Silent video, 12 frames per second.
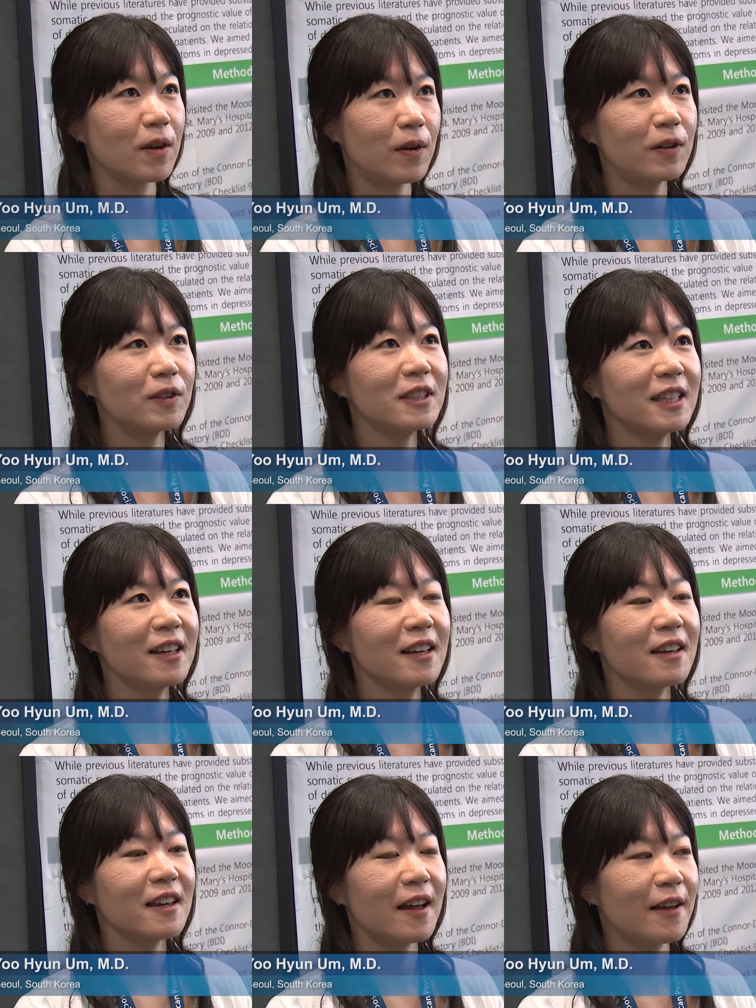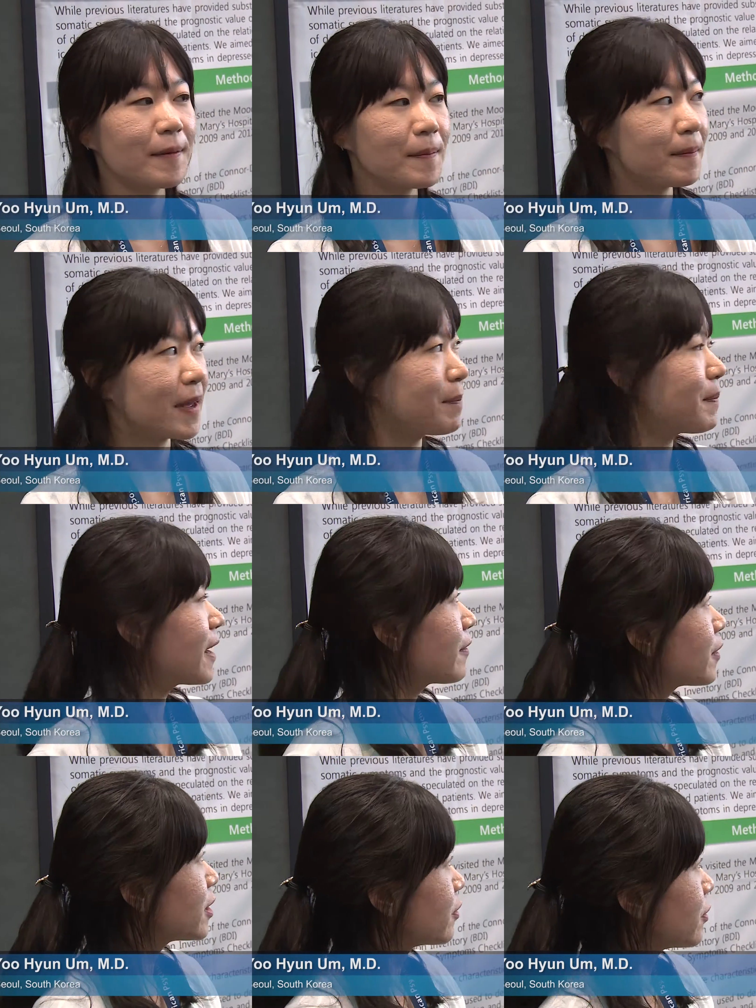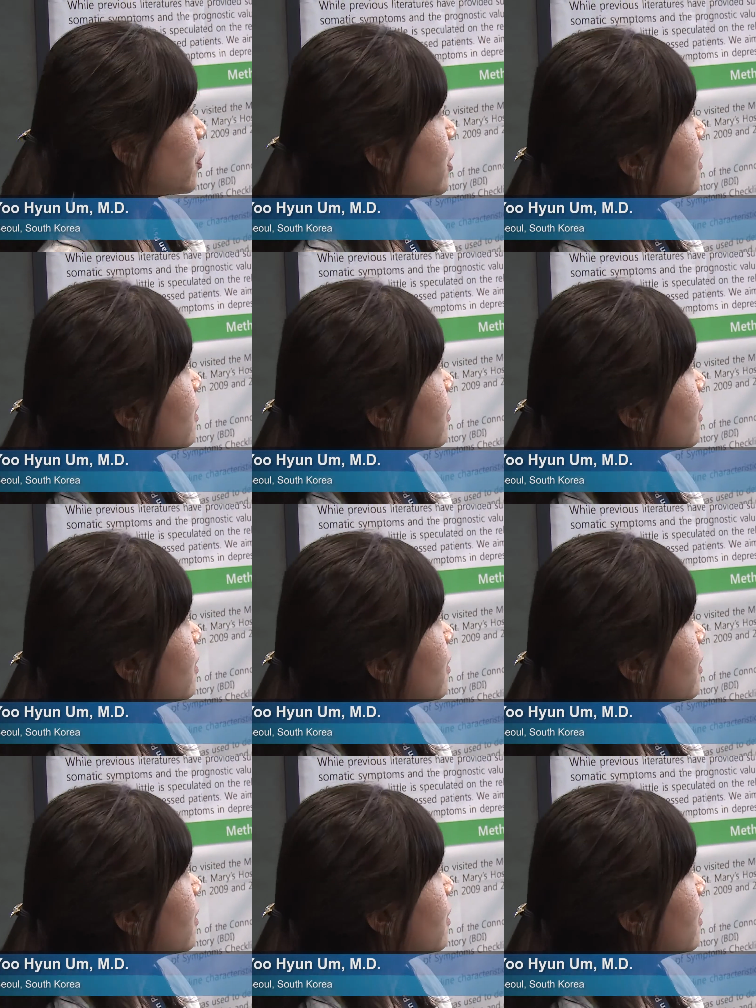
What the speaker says: Seoul, and my research